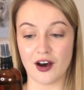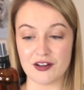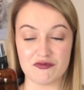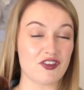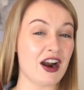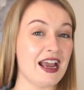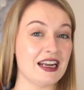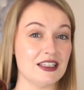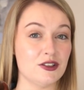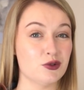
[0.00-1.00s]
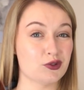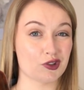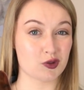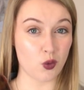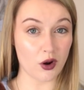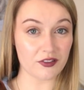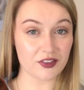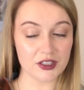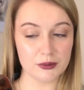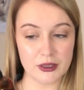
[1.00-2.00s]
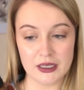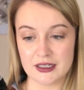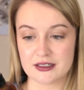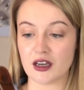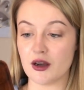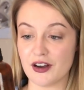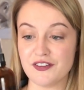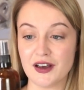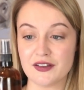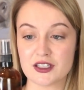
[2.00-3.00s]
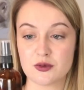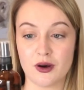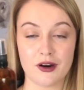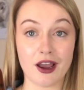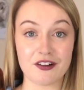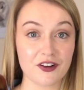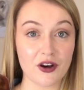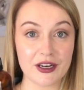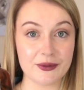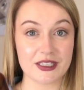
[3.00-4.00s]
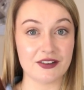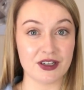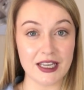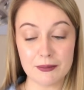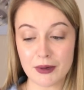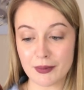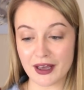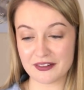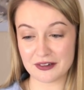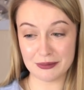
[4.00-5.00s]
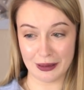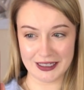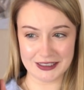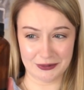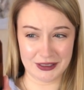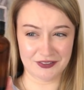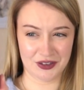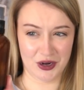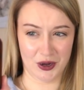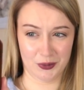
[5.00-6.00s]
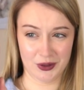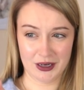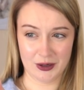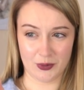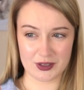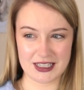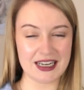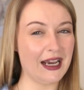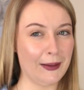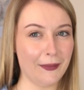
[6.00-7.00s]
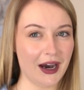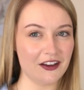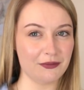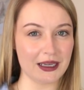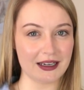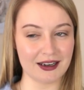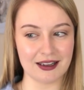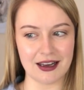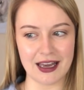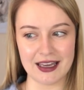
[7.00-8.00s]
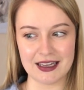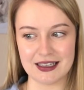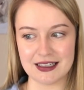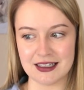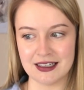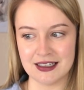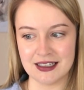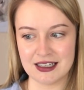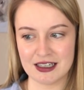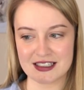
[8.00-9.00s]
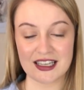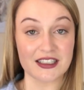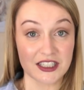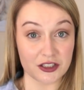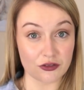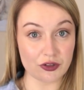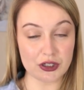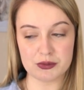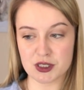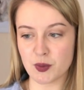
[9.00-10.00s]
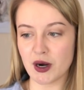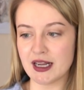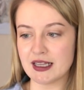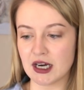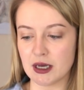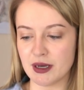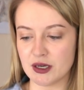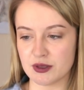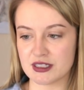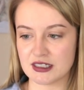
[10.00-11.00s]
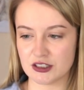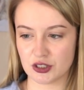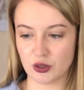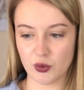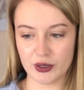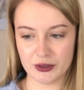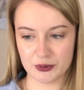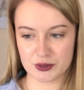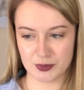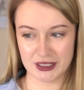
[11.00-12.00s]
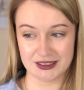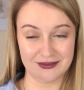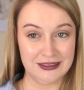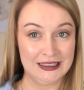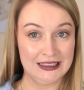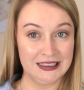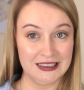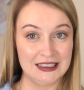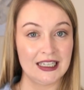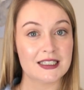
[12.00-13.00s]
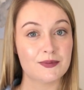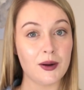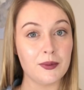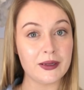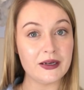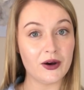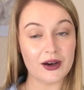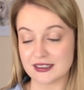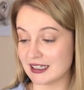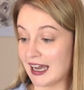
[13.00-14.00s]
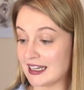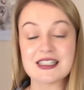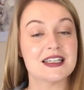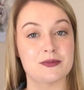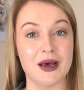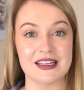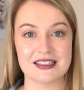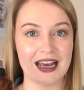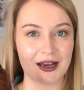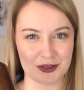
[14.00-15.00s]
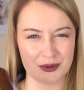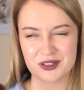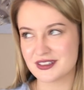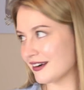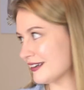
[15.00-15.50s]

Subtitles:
I rarely use just one of them. So I found this one, I'd forgotten it was even in my bathroom. I don't even know what's in it. It might have been a scented room spray that I made with essential oils, but it's probably not at its best now, so I'm just